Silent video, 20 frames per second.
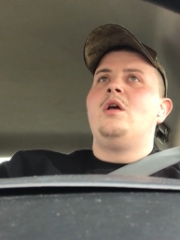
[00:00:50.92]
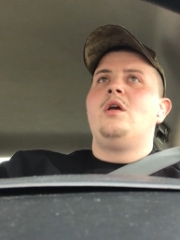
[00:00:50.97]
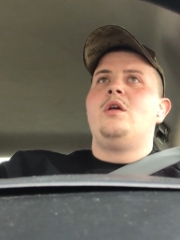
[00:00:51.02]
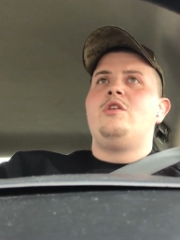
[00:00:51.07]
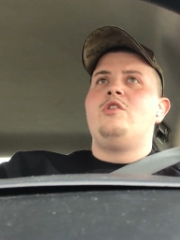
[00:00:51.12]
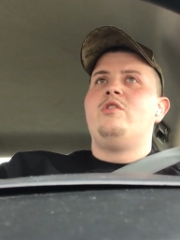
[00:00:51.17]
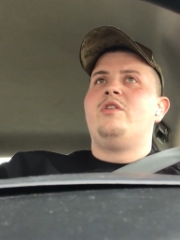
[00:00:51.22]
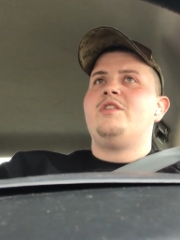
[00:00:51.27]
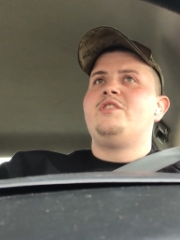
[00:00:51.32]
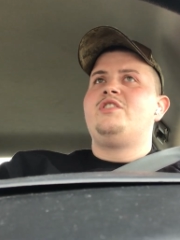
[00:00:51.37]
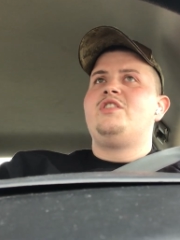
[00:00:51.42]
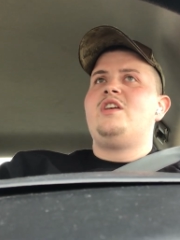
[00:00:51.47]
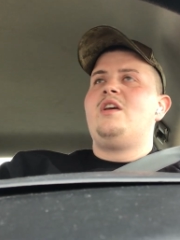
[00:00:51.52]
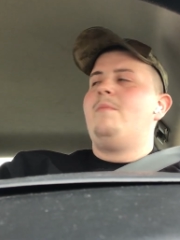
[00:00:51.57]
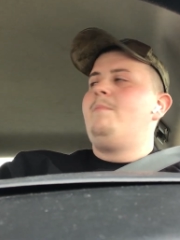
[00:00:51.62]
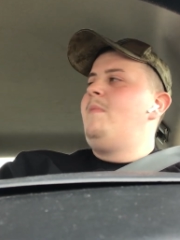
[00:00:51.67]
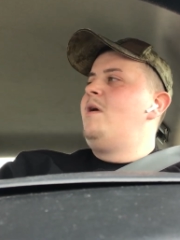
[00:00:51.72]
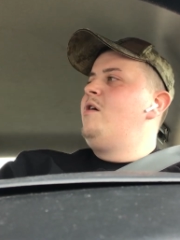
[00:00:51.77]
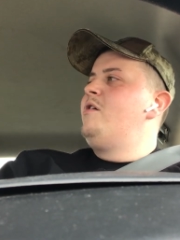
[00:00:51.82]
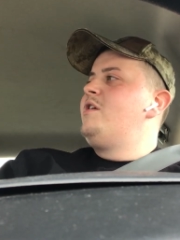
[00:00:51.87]
you can see
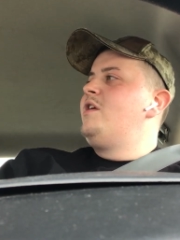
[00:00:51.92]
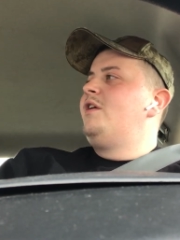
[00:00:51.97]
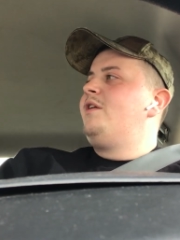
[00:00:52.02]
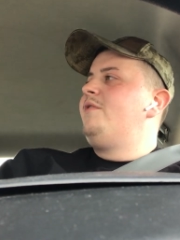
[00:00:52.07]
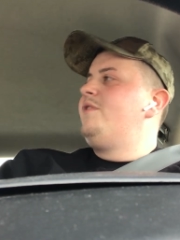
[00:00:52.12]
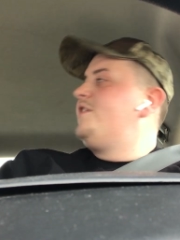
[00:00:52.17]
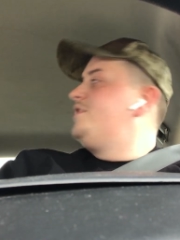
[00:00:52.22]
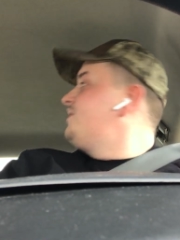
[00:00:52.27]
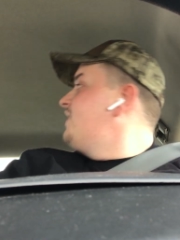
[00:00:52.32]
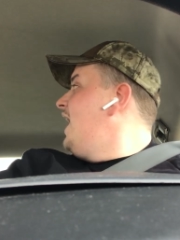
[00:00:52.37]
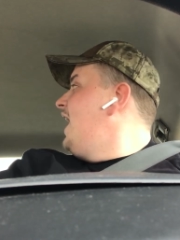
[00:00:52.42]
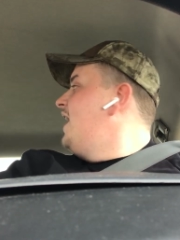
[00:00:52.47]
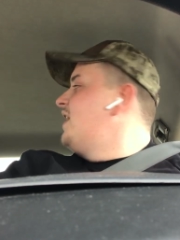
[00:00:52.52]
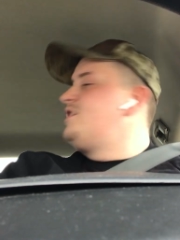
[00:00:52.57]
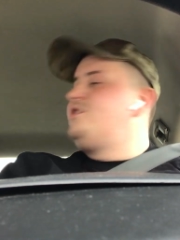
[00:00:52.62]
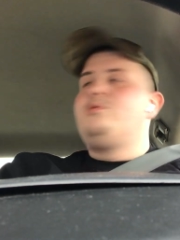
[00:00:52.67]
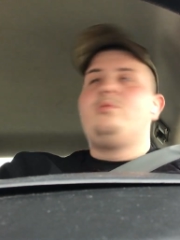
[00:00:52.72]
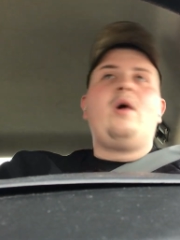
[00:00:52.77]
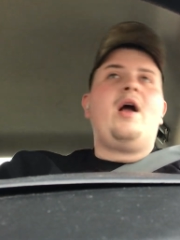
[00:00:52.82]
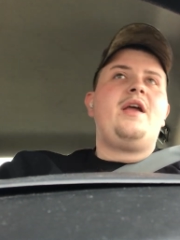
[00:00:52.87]
a million of these
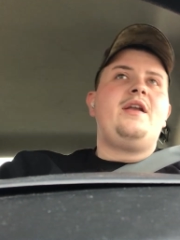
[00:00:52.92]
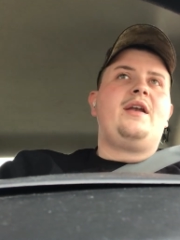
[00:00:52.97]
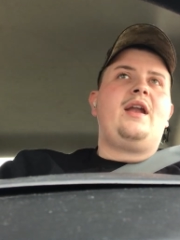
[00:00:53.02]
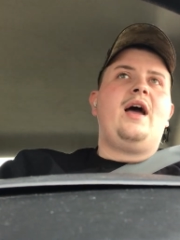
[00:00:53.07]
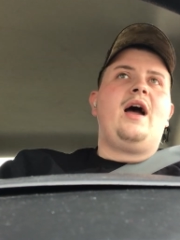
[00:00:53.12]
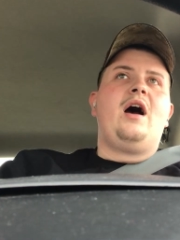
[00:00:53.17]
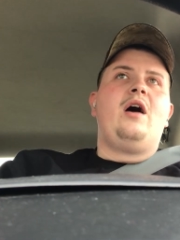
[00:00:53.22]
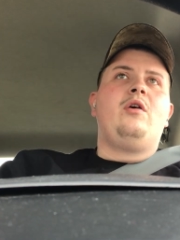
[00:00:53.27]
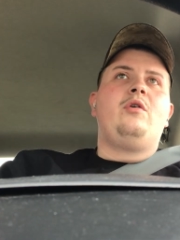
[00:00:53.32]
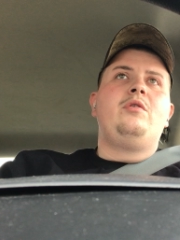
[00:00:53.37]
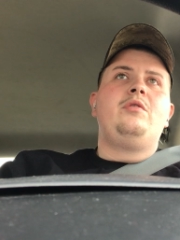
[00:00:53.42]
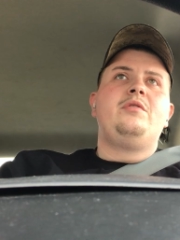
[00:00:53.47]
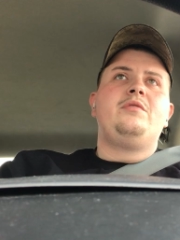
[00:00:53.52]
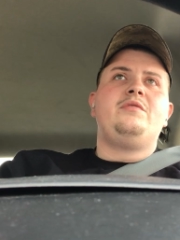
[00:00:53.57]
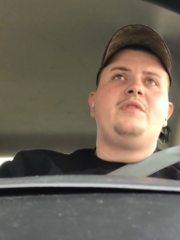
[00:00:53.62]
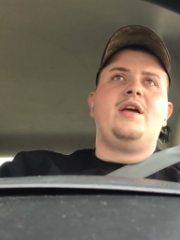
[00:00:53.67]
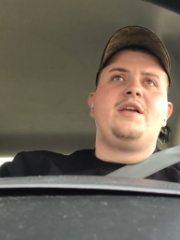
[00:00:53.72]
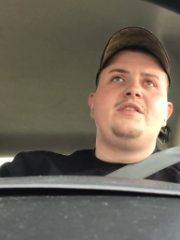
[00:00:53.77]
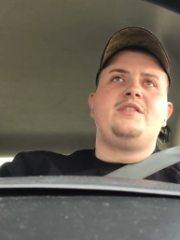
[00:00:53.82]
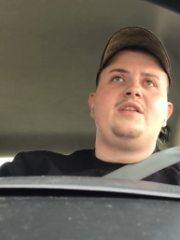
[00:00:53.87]
ads right now
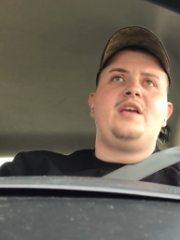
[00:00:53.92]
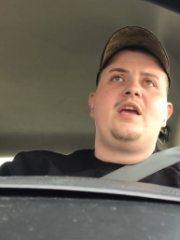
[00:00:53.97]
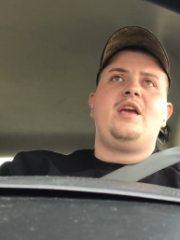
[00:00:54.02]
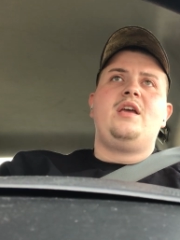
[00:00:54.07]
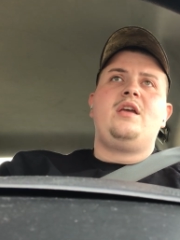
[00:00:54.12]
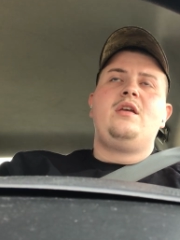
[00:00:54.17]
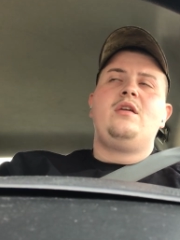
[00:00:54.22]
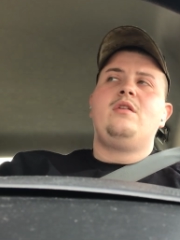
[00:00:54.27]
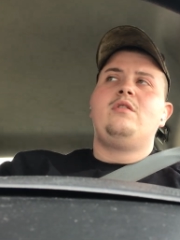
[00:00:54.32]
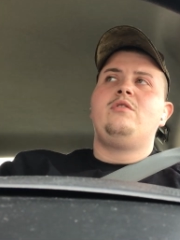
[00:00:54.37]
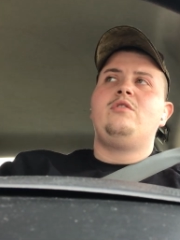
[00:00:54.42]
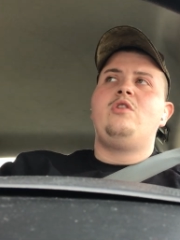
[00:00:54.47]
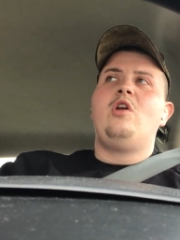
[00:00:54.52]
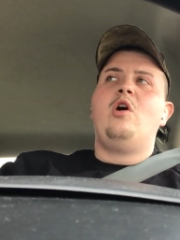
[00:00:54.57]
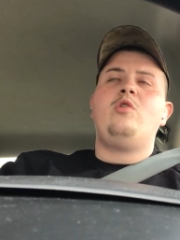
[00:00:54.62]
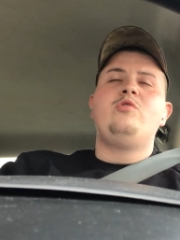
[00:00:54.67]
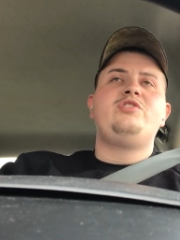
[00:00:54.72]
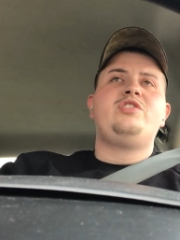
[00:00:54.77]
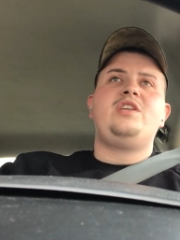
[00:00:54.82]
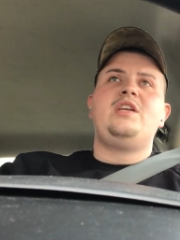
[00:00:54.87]
that say
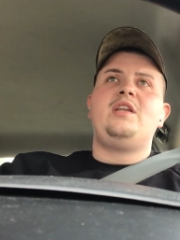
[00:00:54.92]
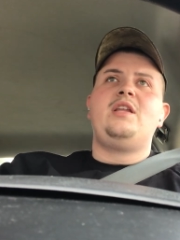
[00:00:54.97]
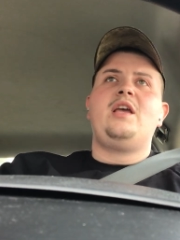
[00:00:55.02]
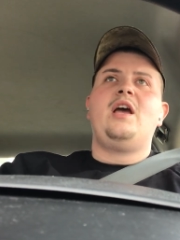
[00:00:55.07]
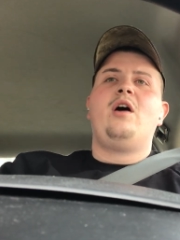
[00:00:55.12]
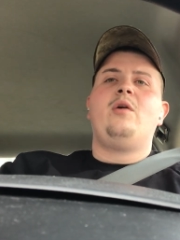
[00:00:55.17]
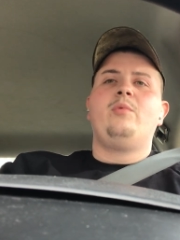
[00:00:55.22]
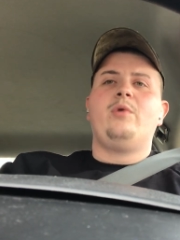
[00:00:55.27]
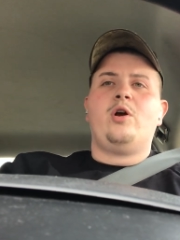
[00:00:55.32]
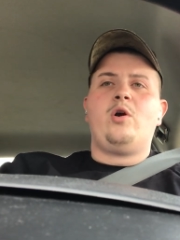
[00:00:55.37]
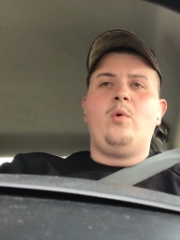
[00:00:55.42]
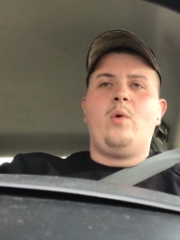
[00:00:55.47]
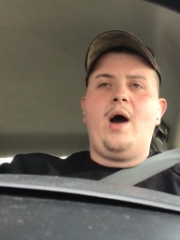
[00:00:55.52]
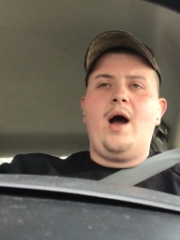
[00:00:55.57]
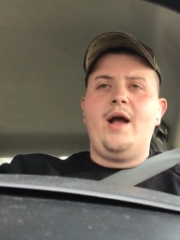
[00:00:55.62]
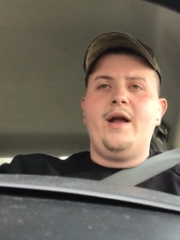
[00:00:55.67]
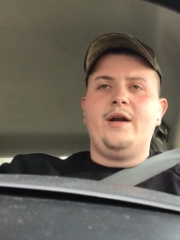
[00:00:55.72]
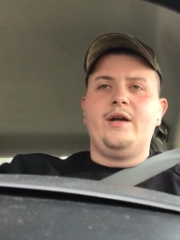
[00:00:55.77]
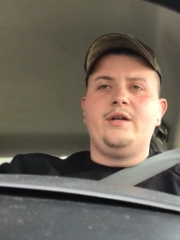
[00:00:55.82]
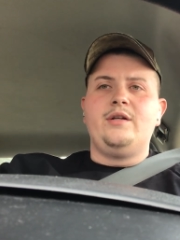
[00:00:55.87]
no CDL
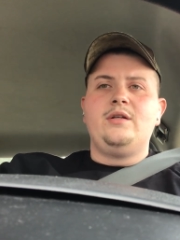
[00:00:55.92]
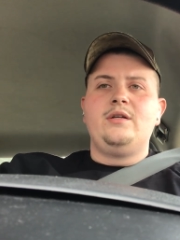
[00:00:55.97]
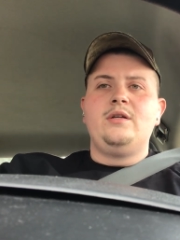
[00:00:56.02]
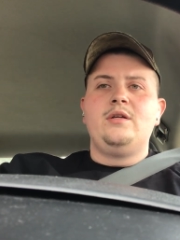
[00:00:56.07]
required.